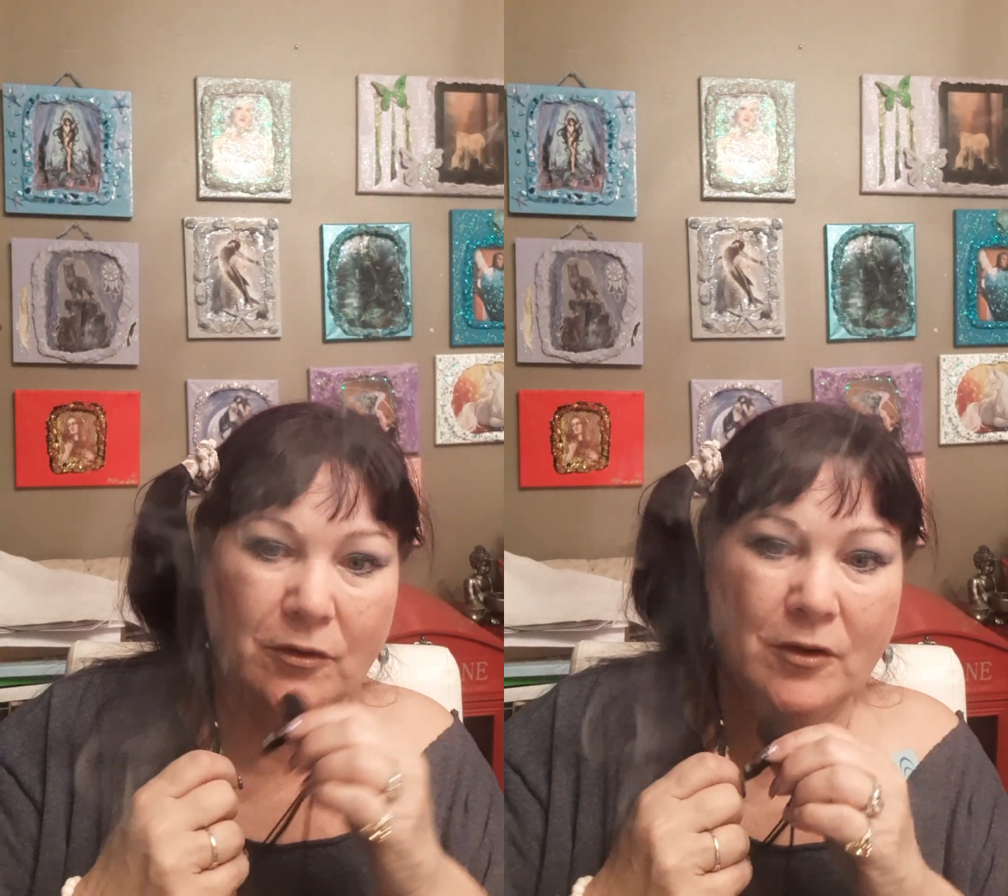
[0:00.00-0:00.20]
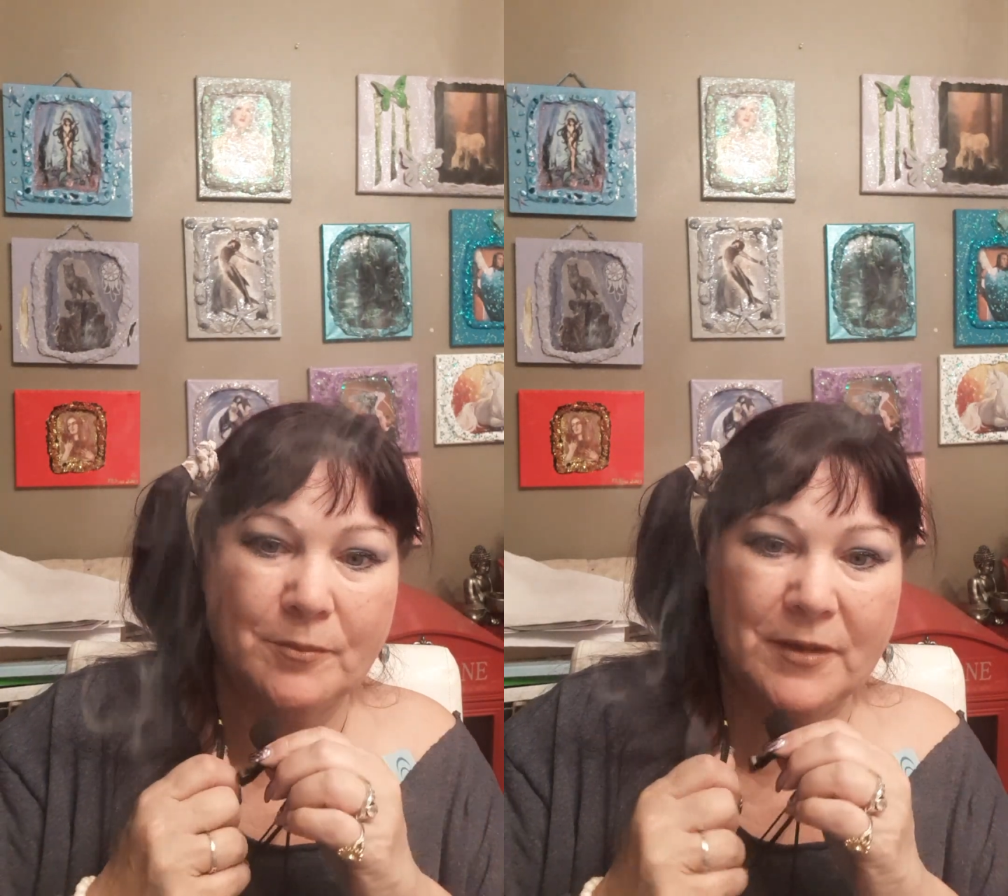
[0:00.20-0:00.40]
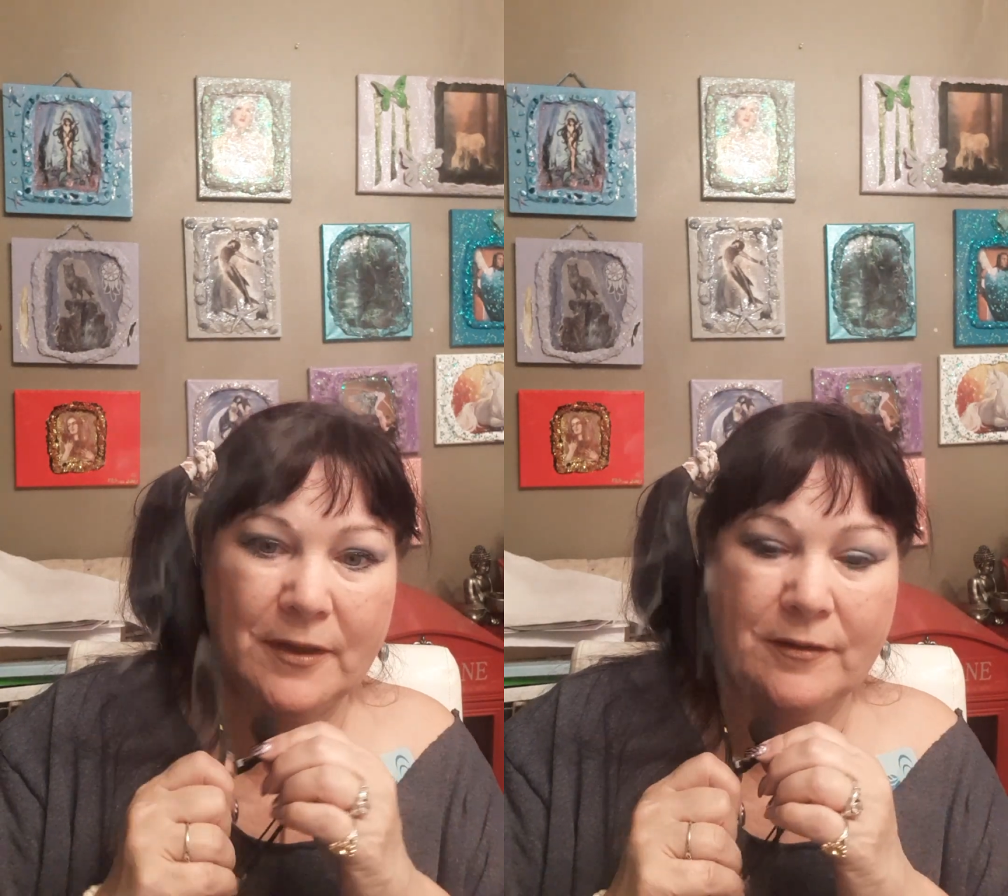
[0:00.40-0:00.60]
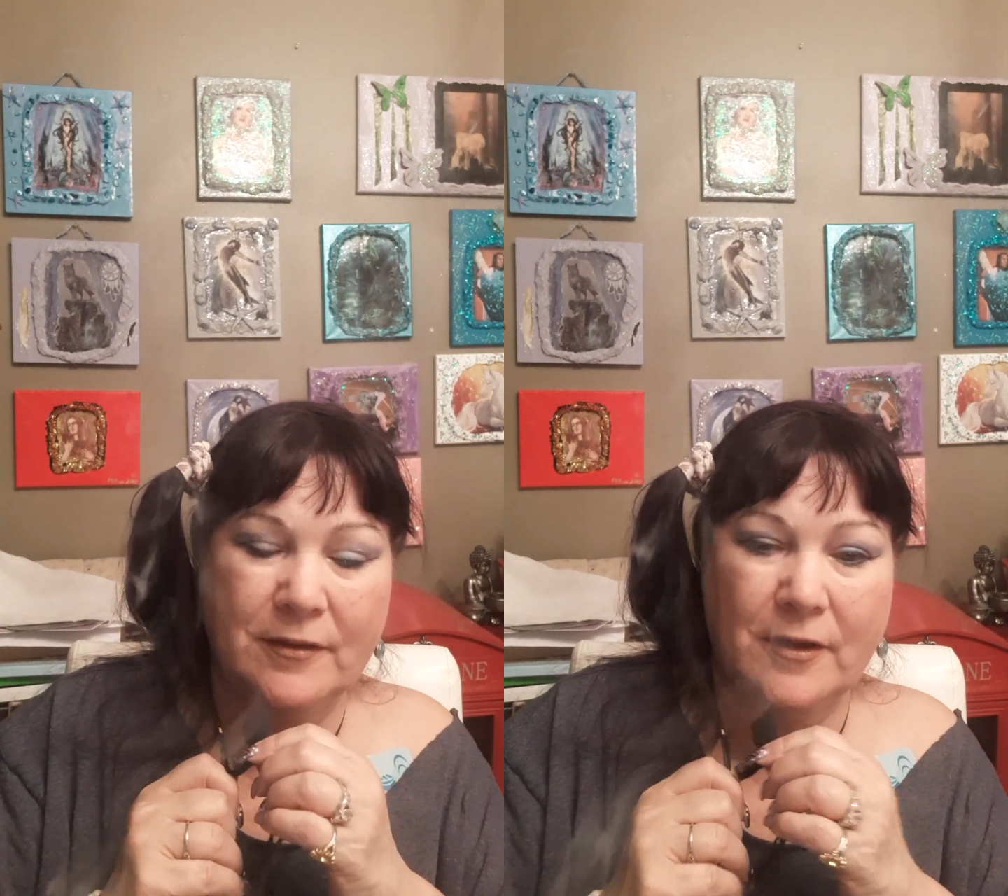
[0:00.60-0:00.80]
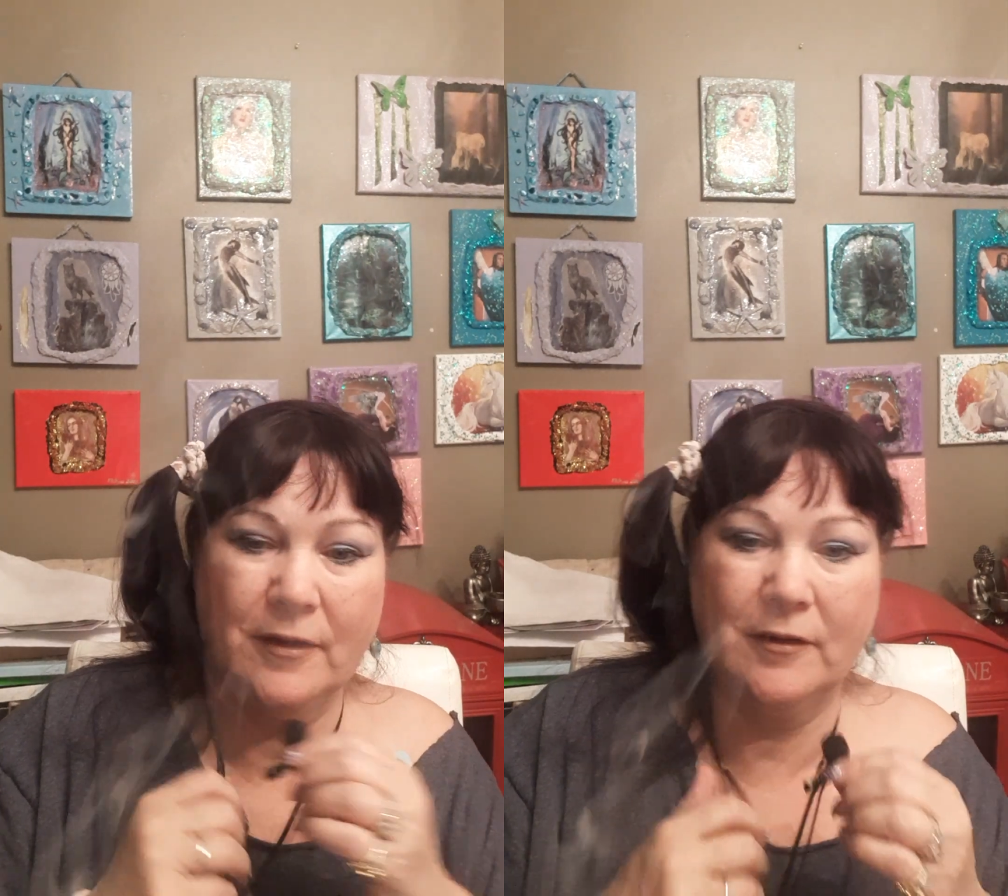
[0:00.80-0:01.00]
on my
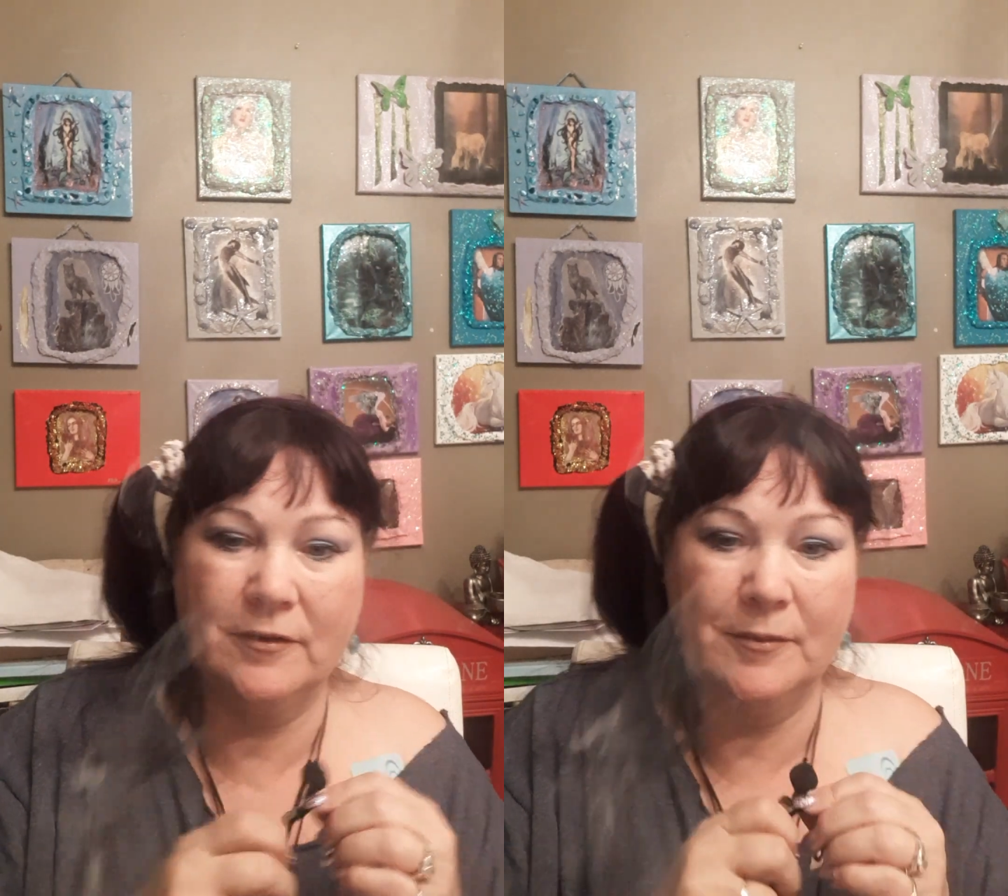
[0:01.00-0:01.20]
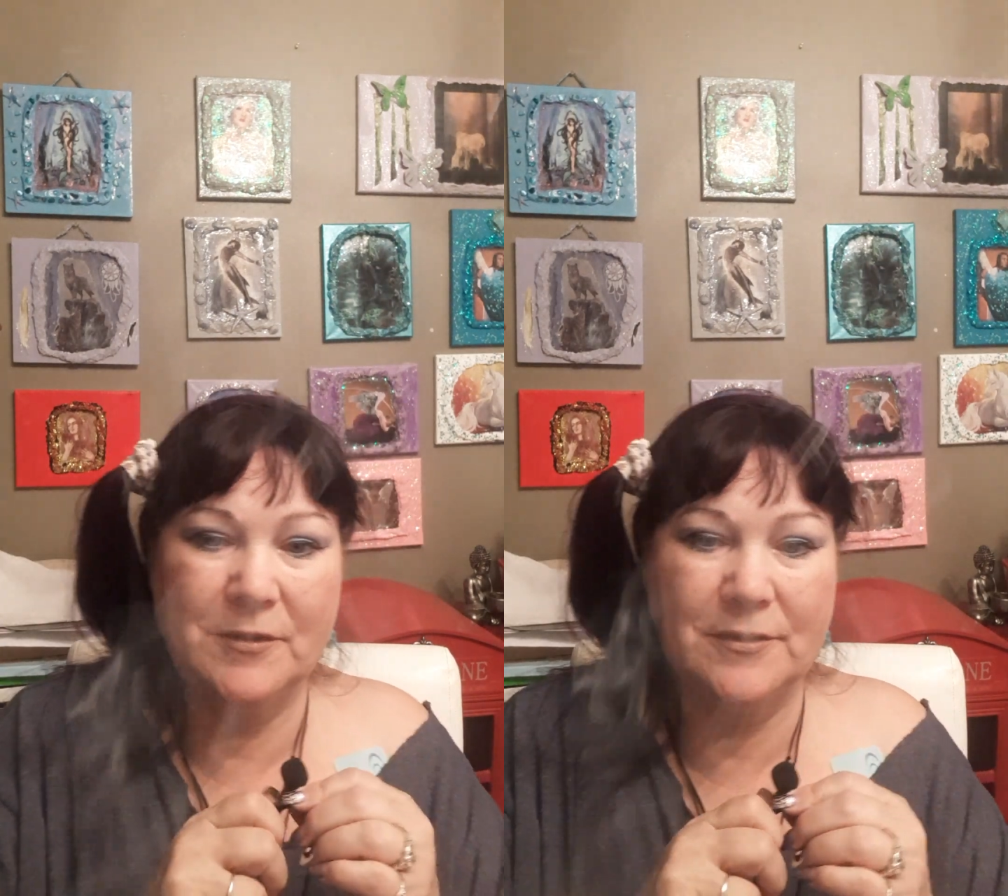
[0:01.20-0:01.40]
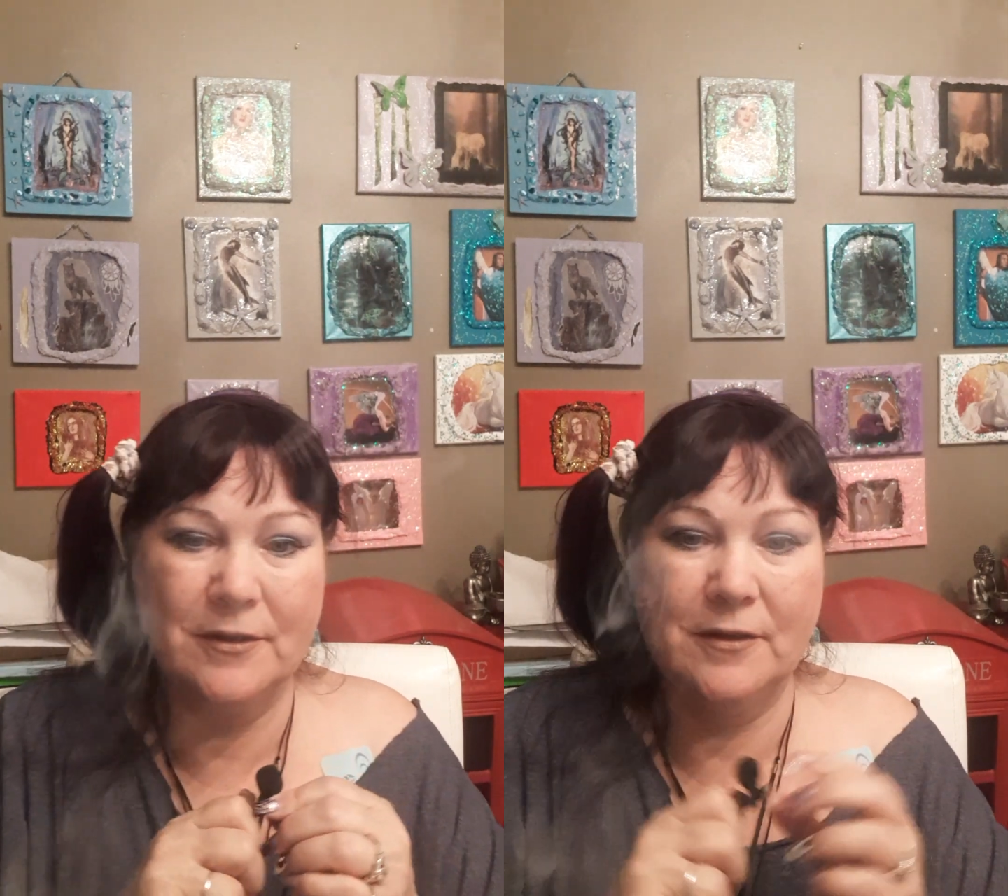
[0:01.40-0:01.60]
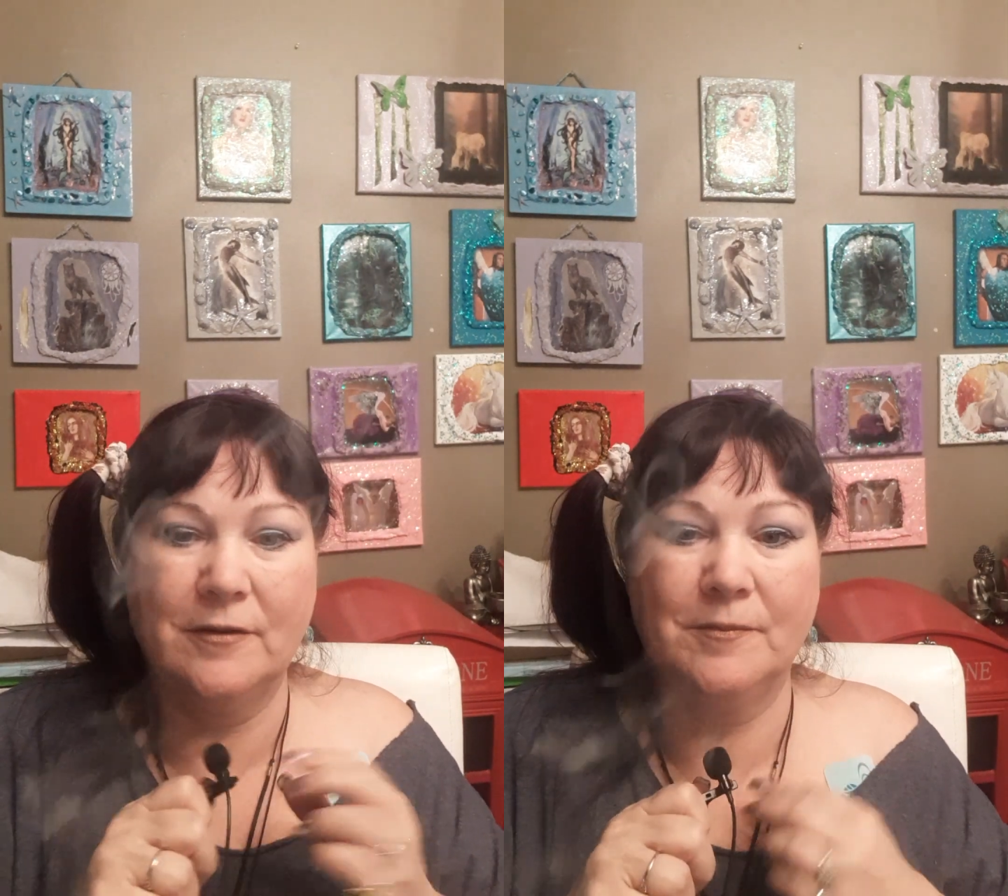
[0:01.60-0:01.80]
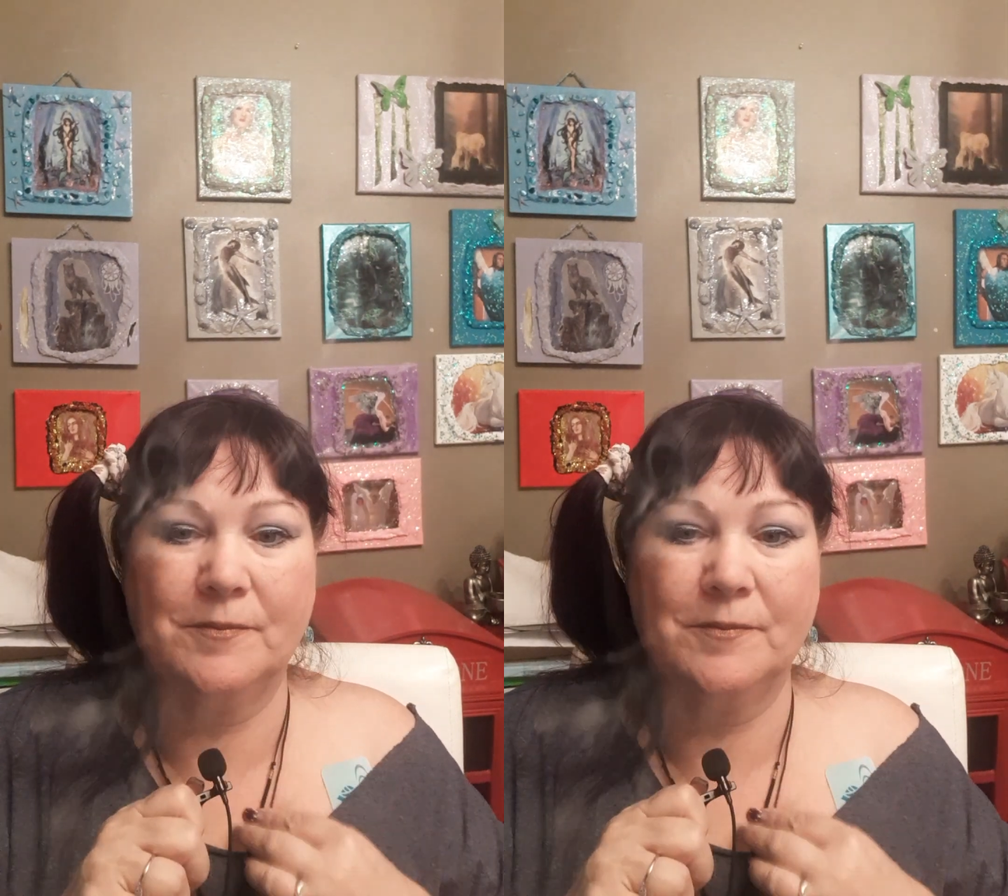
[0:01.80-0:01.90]
thing. Let me see.